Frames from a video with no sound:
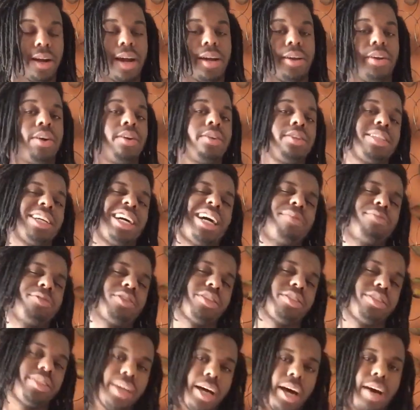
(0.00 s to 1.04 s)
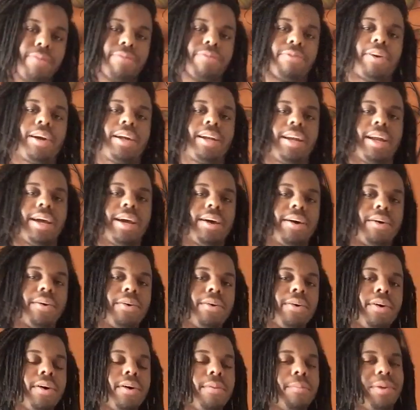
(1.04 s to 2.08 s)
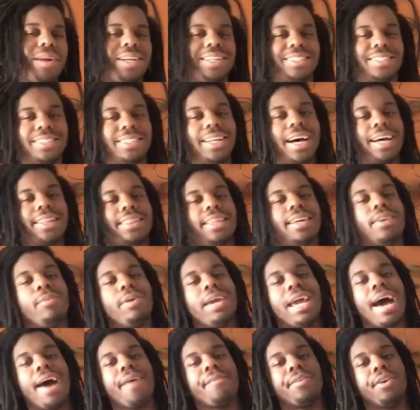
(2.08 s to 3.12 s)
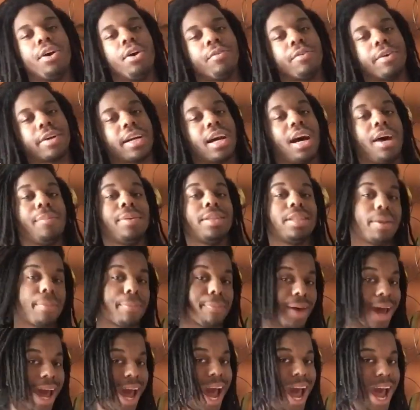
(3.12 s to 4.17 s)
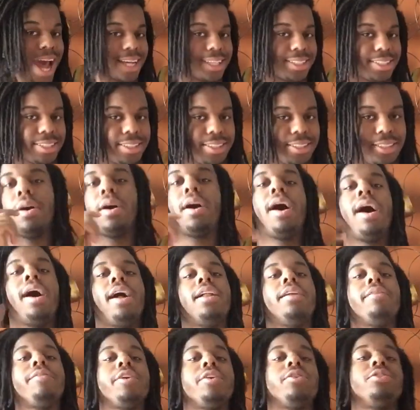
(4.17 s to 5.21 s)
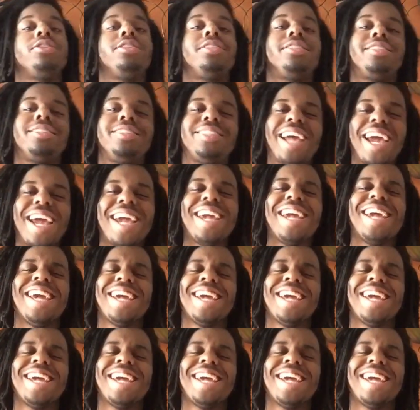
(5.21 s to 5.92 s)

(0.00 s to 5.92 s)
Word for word: I know times are tough right now, but it's nothing we haven't overcome in the past. All of you, stay